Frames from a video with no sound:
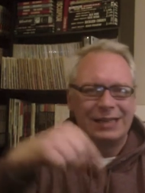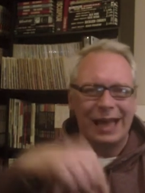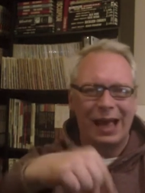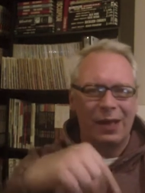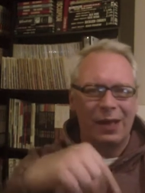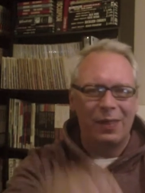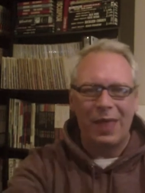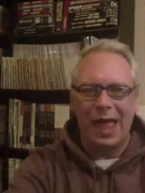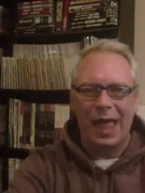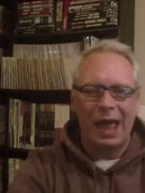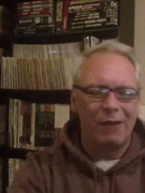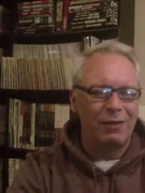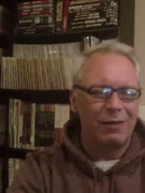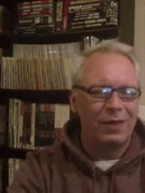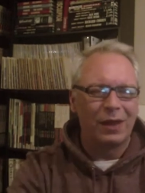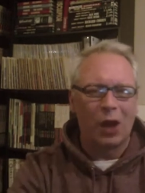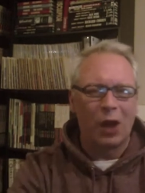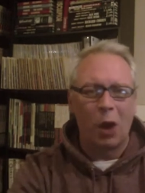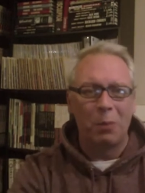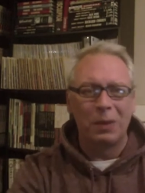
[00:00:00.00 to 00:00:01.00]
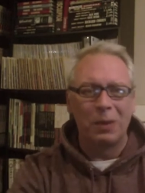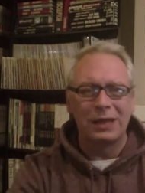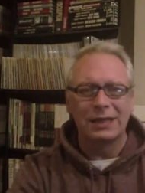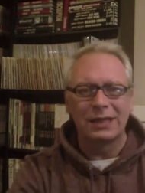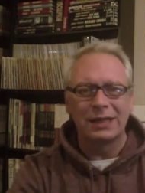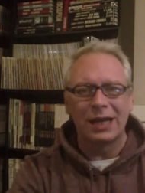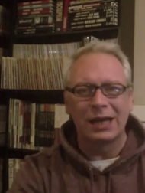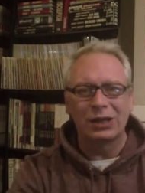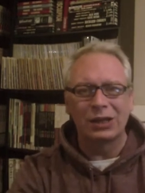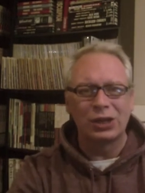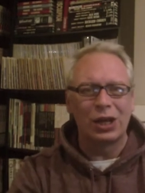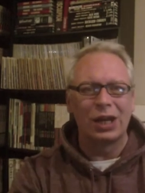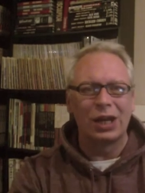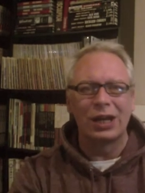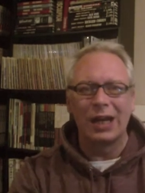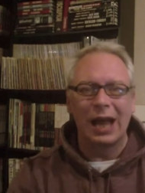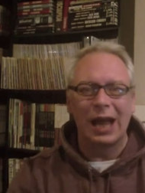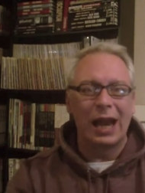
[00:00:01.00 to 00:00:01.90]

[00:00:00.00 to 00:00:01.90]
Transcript: down there in the comment section